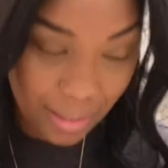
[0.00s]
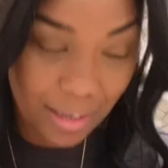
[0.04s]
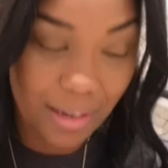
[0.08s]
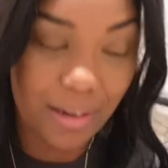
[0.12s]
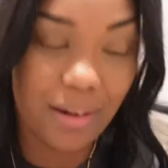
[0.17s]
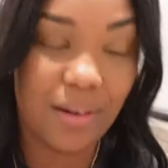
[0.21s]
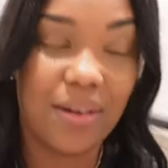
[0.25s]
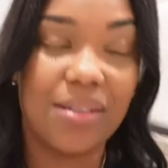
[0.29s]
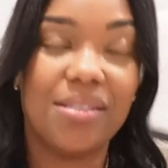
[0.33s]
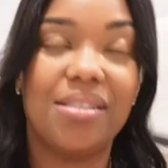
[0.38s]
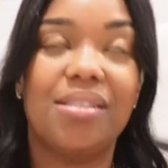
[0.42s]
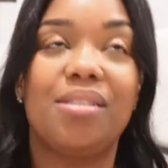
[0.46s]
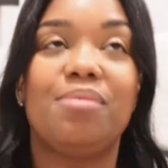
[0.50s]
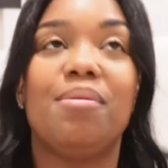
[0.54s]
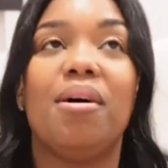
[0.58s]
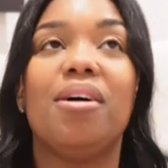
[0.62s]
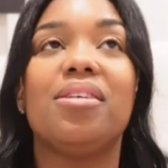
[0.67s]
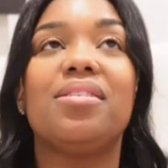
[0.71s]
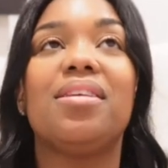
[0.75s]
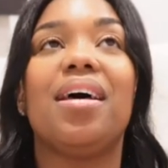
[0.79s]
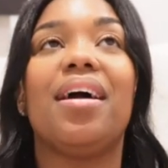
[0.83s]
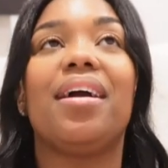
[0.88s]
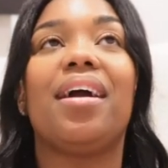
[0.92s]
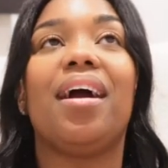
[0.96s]
Oh, it
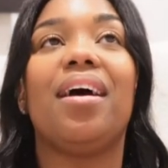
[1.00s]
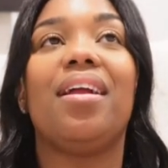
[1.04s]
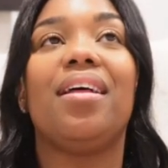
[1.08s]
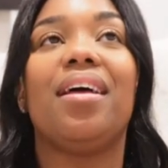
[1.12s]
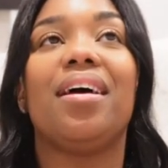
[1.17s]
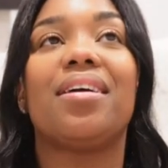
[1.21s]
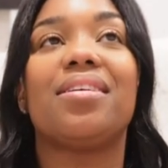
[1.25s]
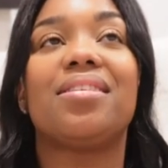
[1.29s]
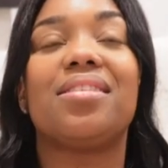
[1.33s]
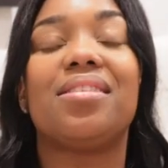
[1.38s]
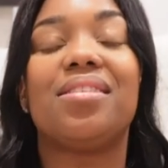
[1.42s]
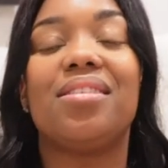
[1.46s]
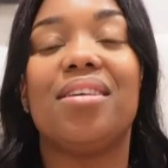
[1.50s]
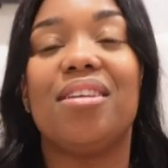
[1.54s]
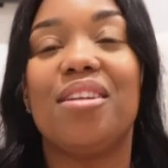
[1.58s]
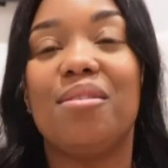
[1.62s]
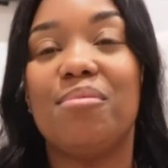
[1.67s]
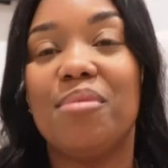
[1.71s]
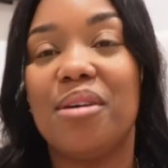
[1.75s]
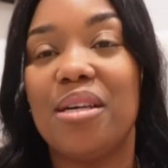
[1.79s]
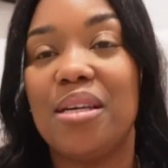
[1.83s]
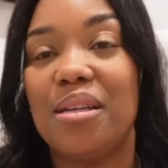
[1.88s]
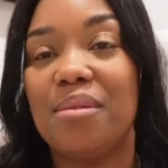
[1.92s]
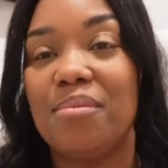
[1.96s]
smells like kind of like
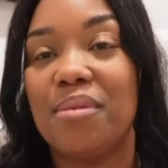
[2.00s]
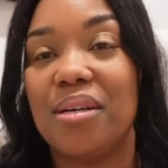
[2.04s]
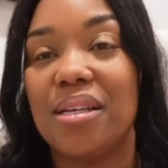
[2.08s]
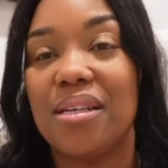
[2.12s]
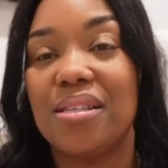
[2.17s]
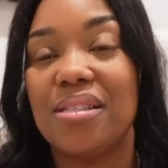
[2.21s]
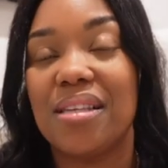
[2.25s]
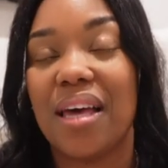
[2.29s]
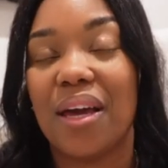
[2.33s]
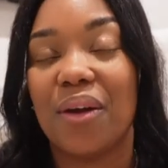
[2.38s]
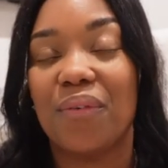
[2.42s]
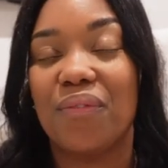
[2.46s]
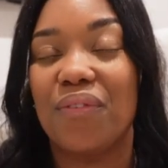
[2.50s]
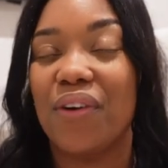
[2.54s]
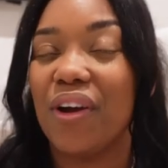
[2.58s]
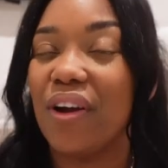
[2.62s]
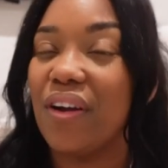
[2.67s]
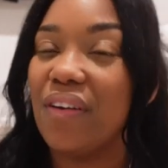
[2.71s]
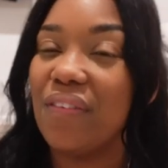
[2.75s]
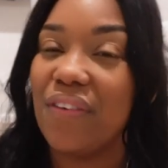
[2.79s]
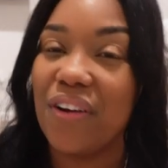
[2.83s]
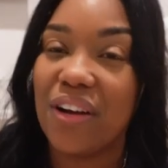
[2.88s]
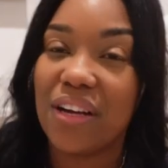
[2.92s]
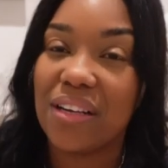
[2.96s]
cinnamon, but it's like
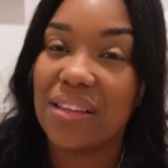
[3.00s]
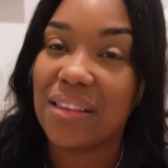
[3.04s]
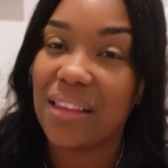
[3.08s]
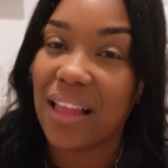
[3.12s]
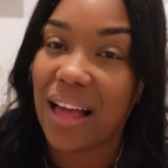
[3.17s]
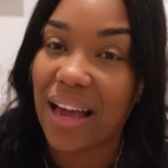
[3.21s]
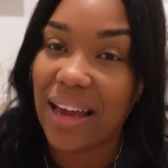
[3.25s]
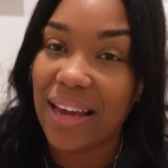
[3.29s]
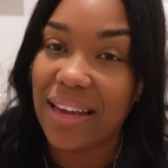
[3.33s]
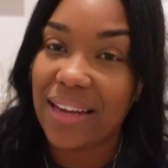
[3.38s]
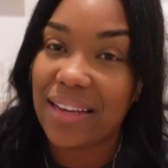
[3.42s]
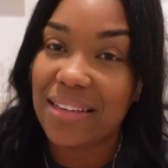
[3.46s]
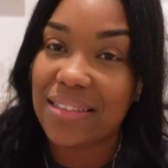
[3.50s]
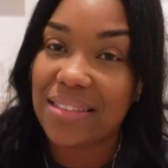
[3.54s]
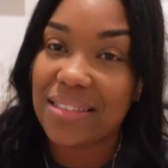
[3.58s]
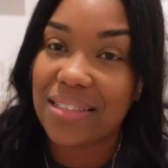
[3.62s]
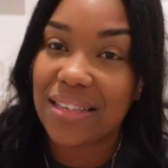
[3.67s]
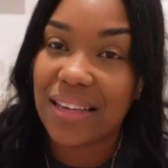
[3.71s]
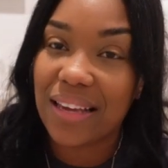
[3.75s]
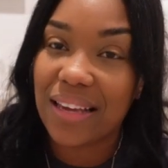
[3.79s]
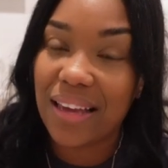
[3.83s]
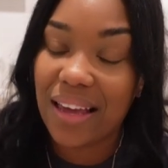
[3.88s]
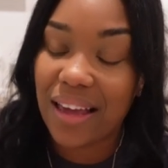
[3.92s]
very, very light.